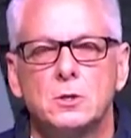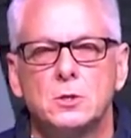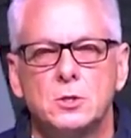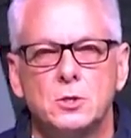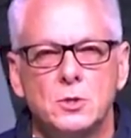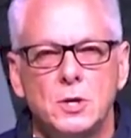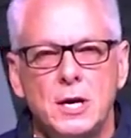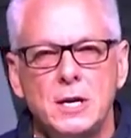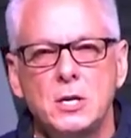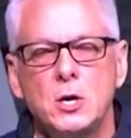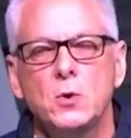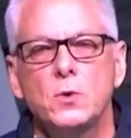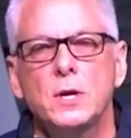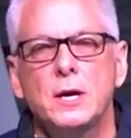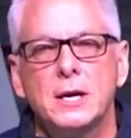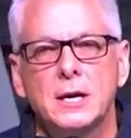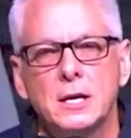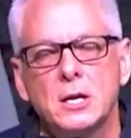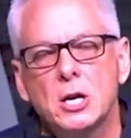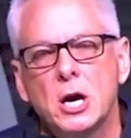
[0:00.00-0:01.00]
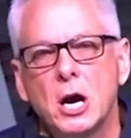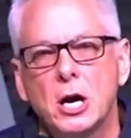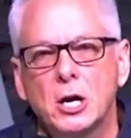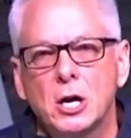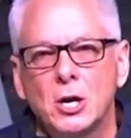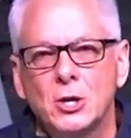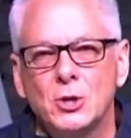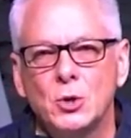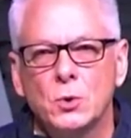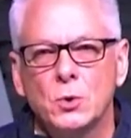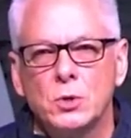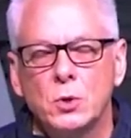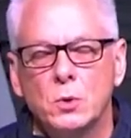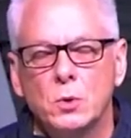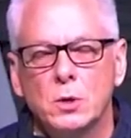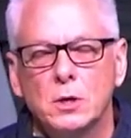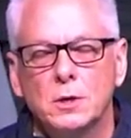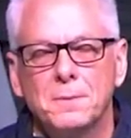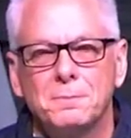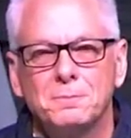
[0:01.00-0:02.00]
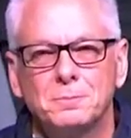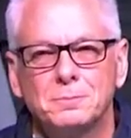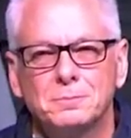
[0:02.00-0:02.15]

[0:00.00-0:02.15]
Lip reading: do they know they can knock on your door?